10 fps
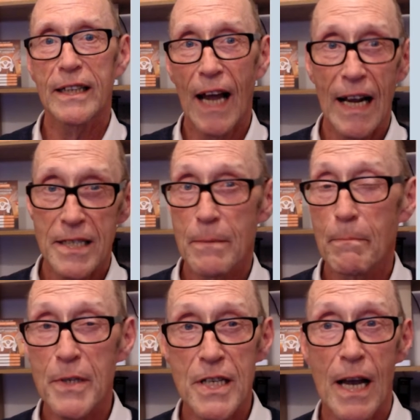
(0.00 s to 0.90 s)
the hazard
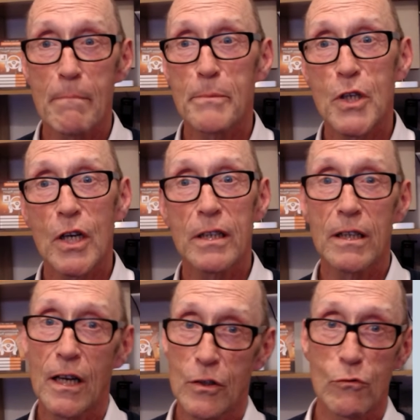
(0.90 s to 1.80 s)
perception
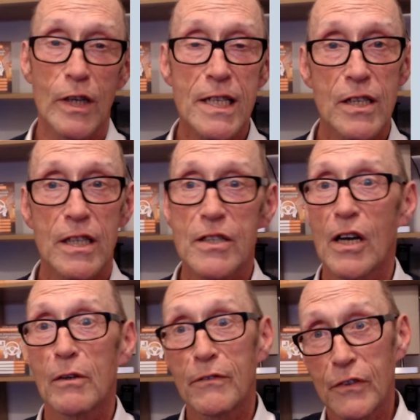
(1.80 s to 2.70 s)
and risk.
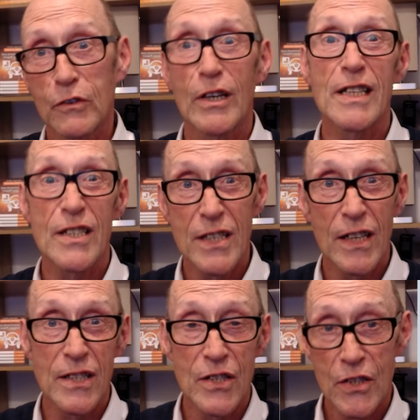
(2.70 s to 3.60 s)
So for
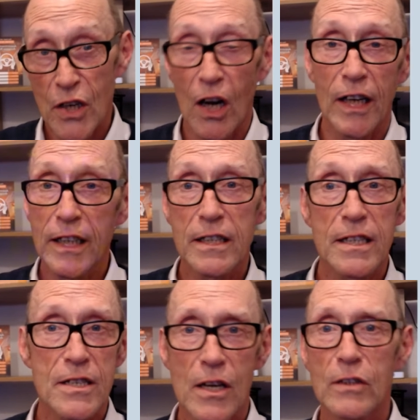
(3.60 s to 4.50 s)
instance,
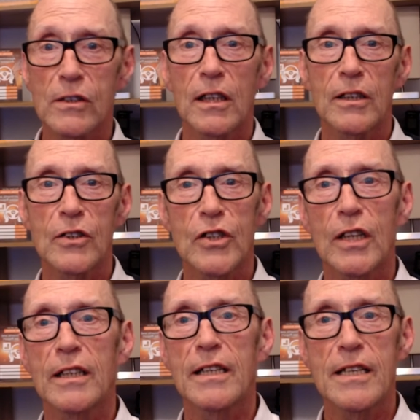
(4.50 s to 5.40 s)
tiredness on long
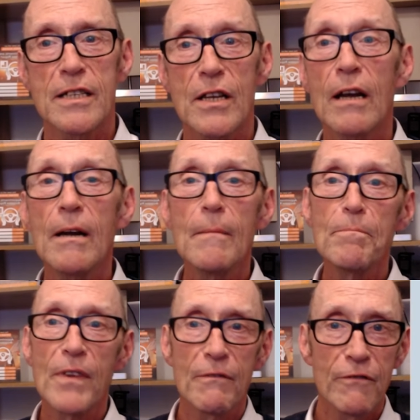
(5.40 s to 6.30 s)
journeys,
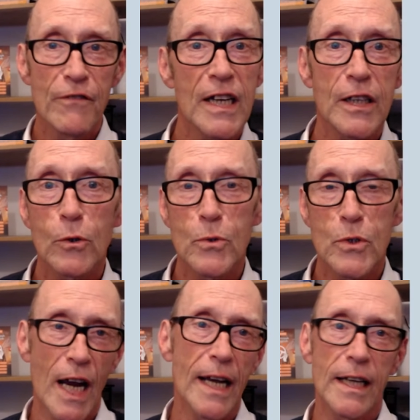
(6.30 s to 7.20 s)
vehicle
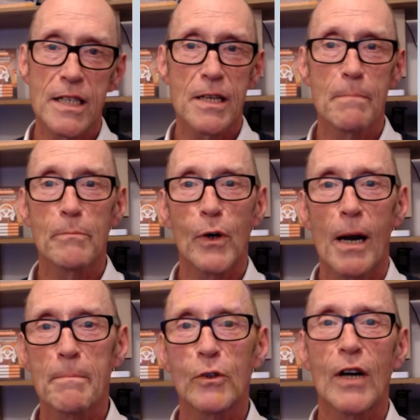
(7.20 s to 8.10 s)
checks and
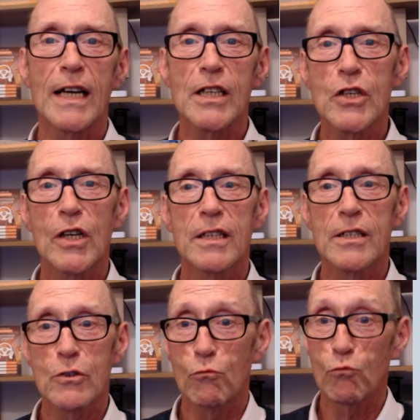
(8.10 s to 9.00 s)

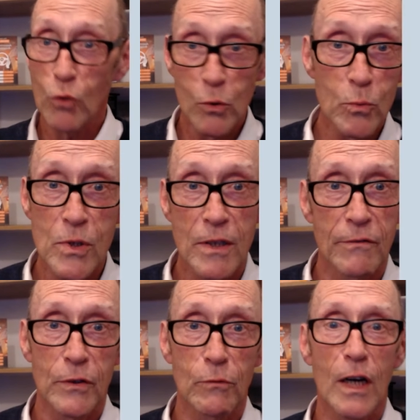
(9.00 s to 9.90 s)
preparations, rules
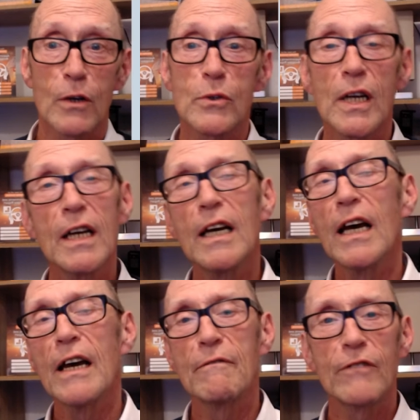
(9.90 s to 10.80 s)
of the road,
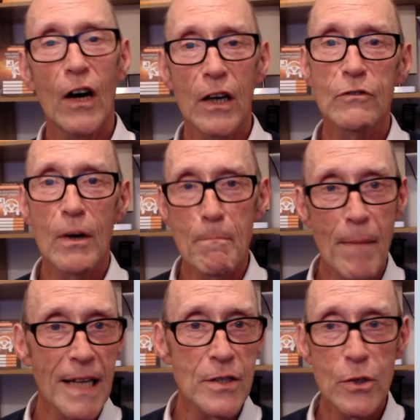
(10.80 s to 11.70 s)

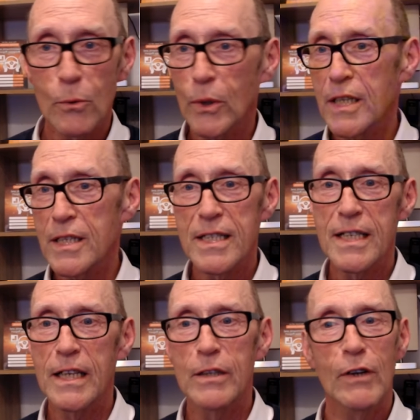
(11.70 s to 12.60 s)
environmental
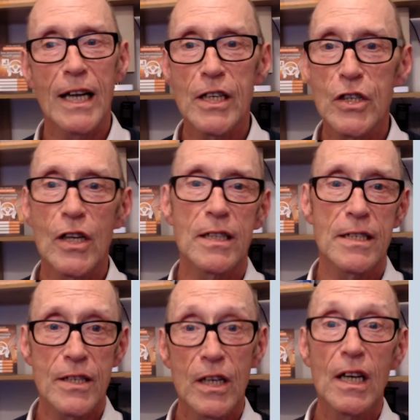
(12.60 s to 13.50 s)

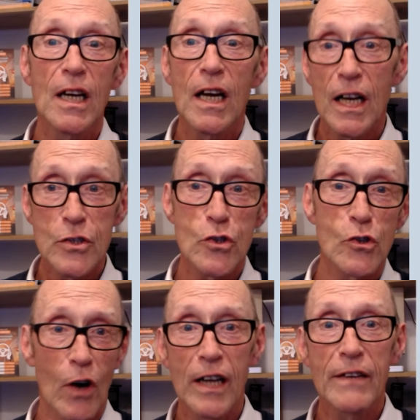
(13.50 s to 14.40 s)
considerations, and
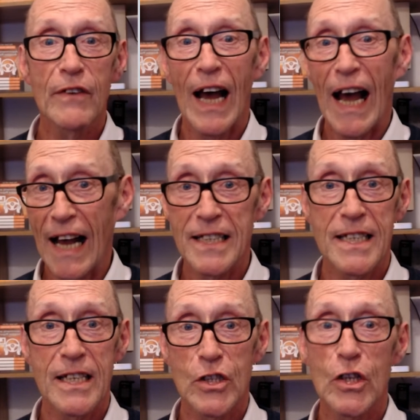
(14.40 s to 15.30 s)
driver
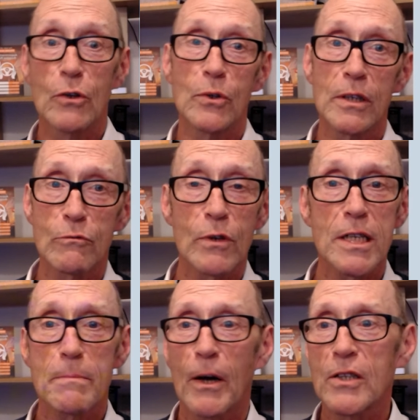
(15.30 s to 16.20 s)
attitude and
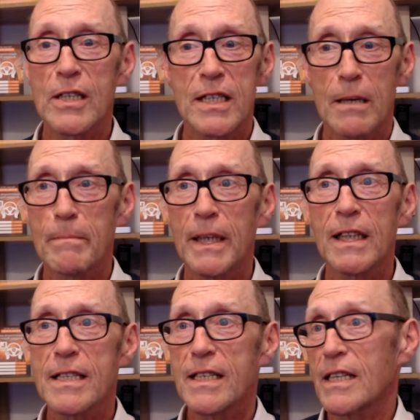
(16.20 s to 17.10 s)

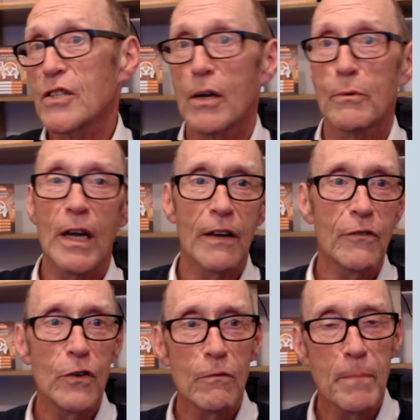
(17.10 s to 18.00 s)
responsibility. So
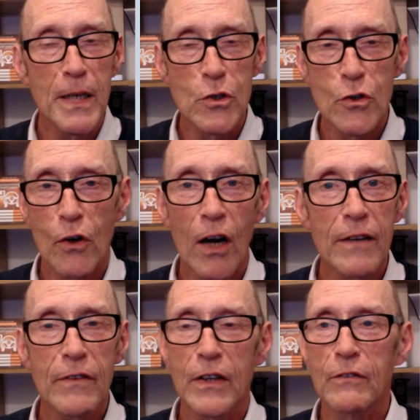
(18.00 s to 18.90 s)
if you've been
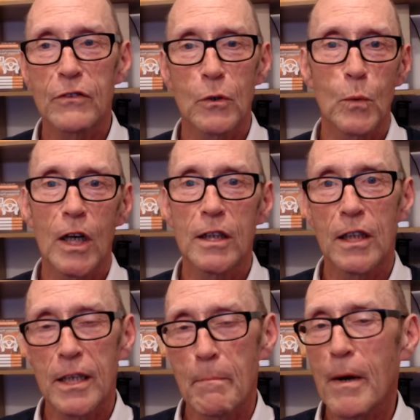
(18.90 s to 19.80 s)
driving for a while
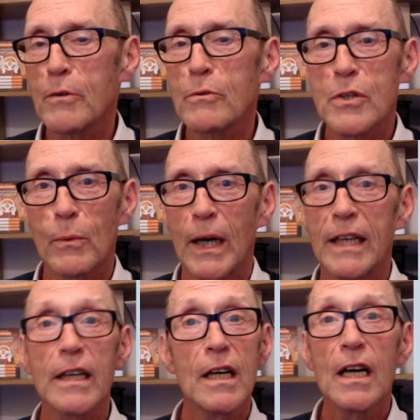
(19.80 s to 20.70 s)
on a
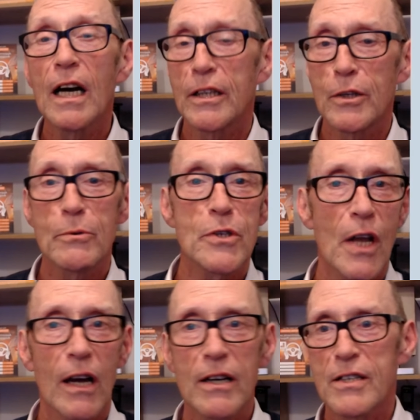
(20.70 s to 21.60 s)
motorway and you
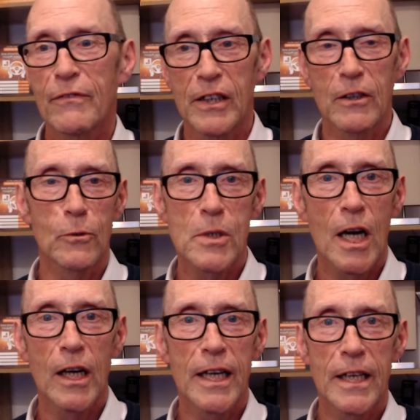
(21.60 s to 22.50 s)
start to feel
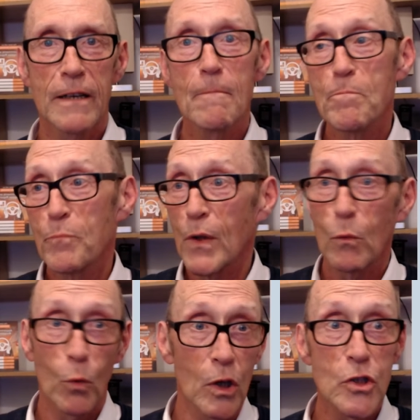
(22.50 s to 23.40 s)
tired,
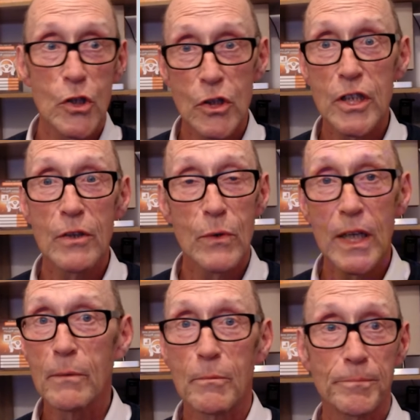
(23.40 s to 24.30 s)
what should you do?